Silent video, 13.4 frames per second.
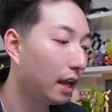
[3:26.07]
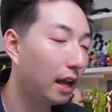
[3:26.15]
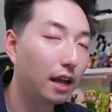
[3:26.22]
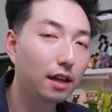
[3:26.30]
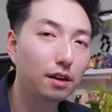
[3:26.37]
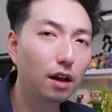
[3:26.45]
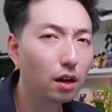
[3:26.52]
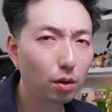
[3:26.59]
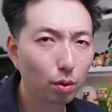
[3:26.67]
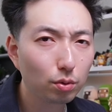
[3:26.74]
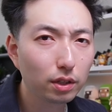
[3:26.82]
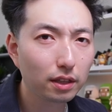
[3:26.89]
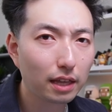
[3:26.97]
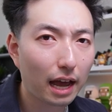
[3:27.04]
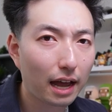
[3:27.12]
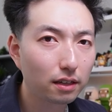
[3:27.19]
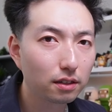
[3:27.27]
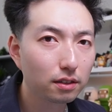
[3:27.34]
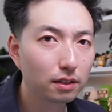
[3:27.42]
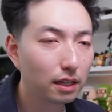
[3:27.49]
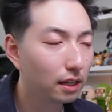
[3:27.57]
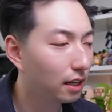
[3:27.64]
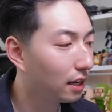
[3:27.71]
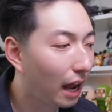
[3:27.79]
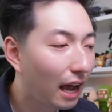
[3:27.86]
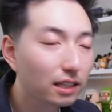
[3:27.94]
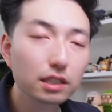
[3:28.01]
And not only that,
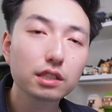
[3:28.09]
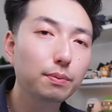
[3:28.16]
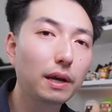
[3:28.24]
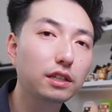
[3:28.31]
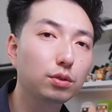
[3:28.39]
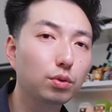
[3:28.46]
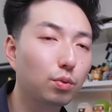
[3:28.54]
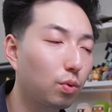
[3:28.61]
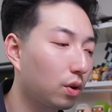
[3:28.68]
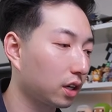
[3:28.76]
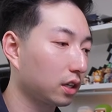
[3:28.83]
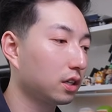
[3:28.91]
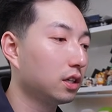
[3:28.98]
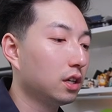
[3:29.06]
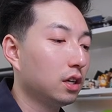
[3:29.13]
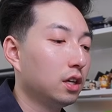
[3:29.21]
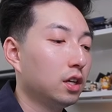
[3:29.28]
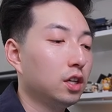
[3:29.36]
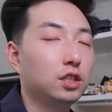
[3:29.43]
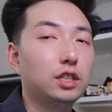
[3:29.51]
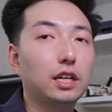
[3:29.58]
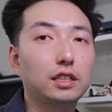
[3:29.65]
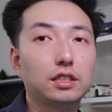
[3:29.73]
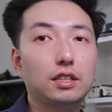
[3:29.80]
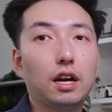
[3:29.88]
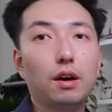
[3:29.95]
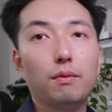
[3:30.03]
it has a special quirk.
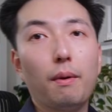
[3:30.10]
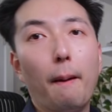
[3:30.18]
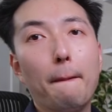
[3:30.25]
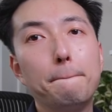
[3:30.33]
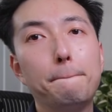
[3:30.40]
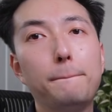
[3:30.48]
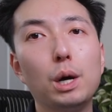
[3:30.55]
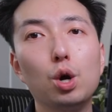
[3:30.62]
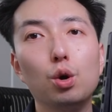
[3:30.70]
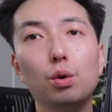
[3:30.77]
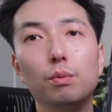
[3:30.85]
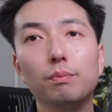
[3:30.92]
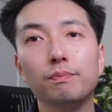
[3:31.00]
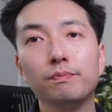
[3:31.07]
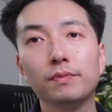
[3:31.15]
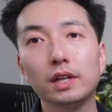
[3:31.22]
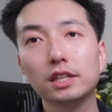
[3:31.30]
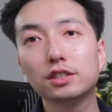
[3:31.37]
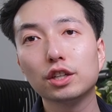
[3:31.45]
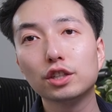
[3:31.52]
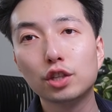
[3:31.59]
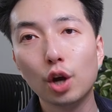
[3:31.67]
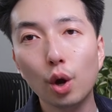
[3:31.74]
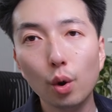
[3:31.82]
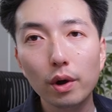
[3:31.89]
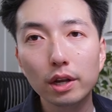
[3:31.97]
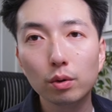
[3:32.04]
Check this out. Boom. It's a
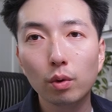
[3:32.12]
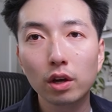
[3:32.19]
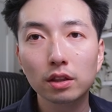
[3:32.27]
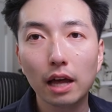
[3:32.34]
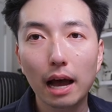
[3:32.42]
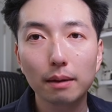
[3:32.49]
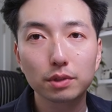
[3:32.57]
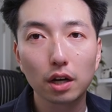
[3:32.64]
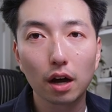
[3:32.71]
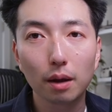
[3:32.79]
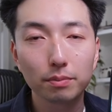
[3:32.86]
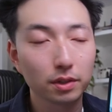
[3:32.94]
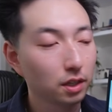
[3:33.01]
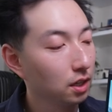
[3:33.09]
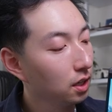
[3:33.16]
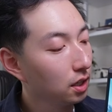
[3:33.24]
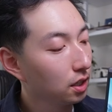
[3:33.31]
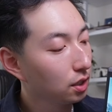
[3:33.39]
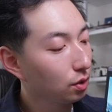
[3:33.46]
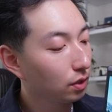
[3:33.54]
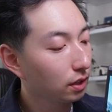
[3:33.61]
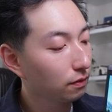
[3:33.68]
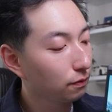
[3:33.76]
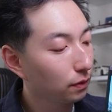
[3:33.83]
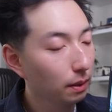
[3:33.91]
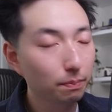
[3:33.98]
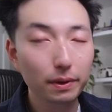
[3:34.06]
2-in-1 laptop. You
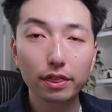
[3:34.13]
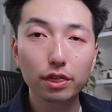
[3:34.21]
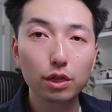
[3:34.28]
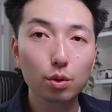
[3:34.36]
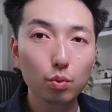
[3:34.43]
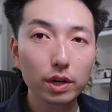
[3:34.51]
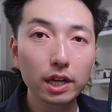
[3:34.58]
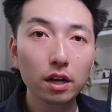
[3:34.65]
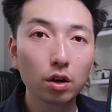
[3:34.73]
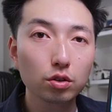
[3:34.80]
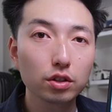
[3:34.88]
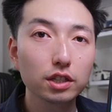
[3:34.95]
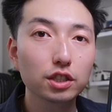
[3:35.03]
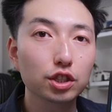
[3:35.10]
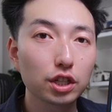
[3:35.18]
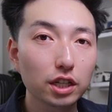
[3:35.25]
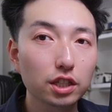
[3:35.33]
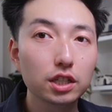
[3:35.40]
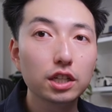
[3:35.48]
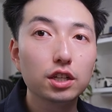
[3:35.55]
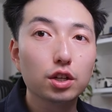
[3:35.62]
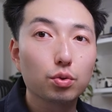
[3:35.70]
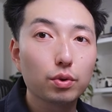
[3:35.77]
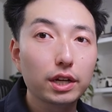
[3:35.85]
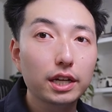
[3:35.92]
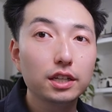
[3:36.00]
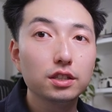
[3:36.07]
can flip it 360
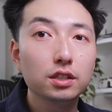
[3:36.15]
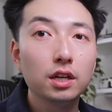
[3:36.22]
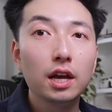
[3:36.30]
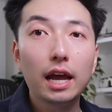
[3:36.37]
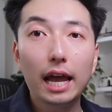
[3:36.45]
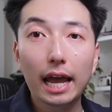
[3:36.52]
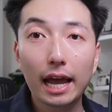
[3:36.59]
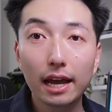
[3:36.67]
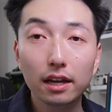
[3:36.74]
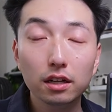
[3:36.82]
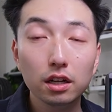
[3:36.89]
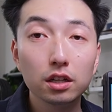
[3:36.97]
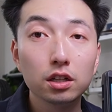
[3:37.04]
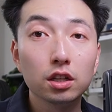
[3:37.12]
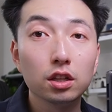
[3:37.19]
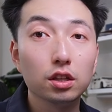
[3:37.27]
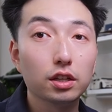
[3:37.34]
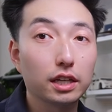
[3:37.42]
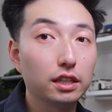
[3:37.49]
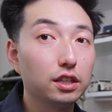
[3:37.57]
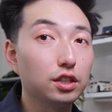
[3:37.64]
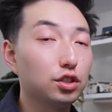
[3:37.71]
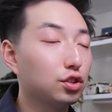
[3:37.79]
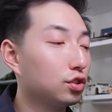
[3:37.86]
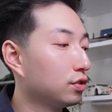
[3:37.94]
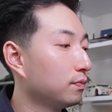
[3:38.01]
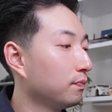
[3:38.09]
degrees, and look at
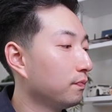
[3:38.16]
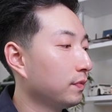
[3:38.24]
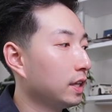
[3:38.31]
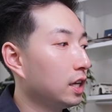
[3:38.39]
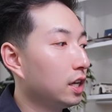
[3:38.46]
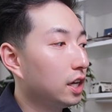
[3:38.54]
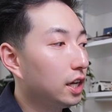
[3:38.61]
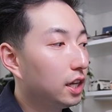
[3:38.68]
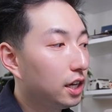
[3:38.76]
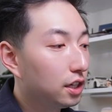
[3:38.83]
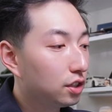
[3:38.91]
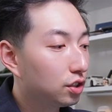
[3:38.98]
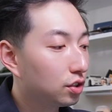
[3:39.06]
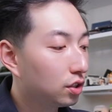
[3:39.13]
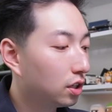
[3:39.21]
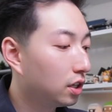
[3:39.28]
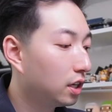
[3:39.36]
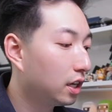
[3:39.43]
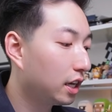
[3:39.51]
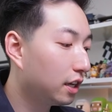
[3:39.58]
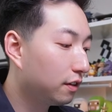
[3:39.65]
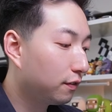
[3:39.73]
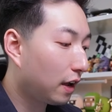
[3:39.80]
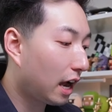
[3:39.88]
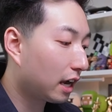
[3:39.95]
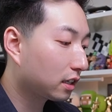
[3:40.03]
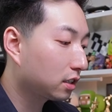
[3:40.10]
this. It is, in
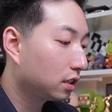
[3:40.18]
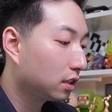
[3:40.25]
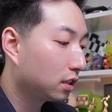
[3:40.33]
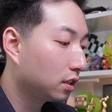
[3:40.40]
fact,